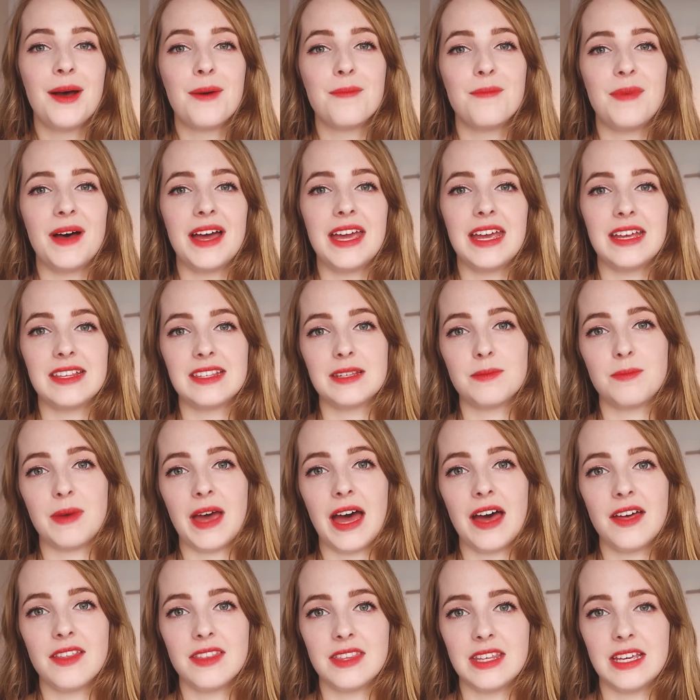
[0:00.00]
but it's
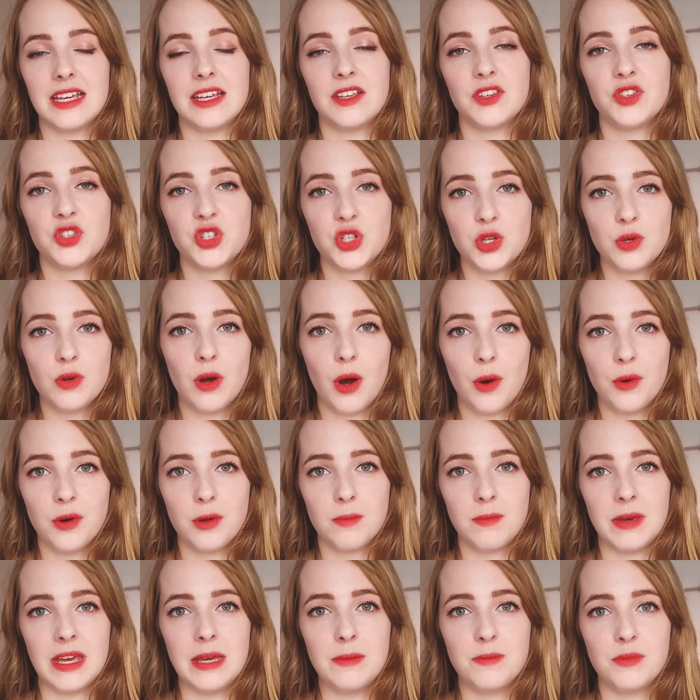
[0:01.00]
about these two older
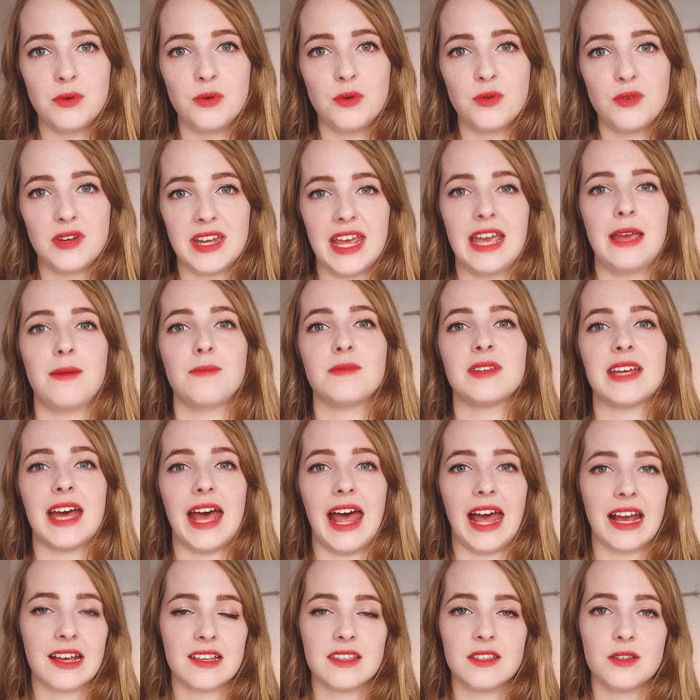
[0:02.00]
people named
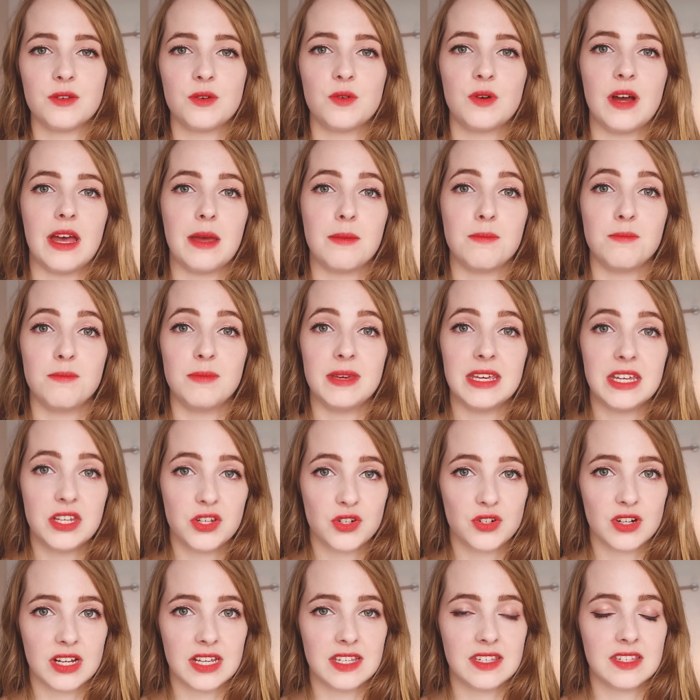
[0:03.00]
Axel and
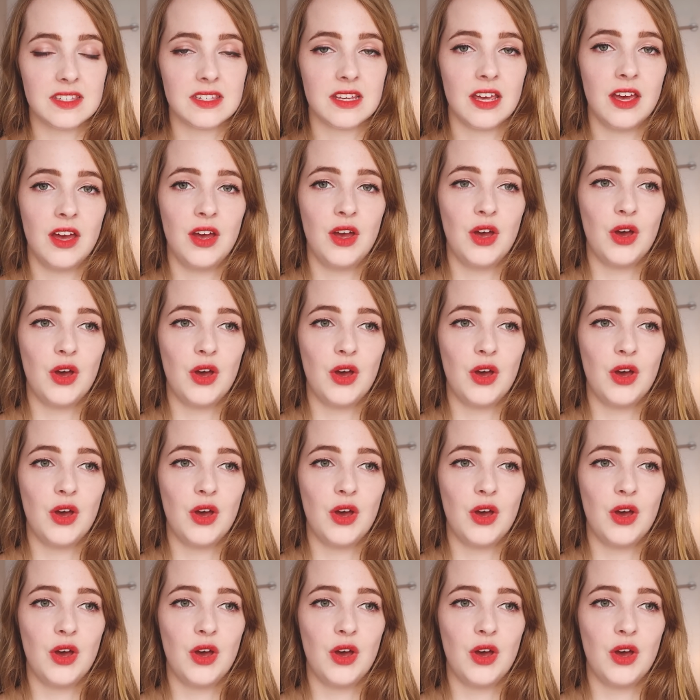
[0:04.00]
Beatrice